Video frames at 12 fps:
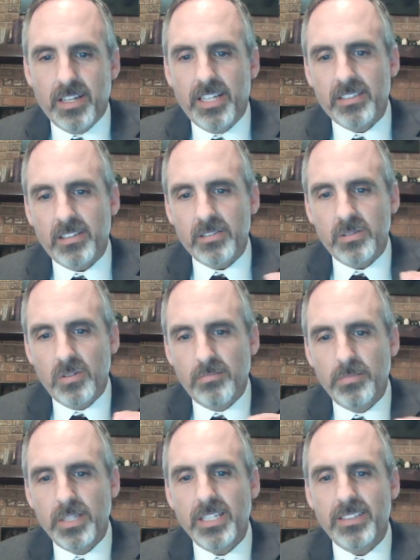It's also a
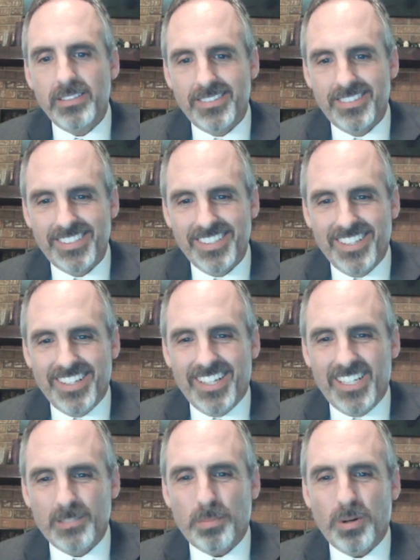means.
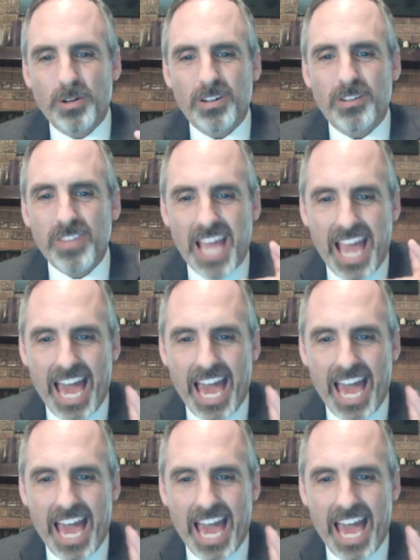It's part of the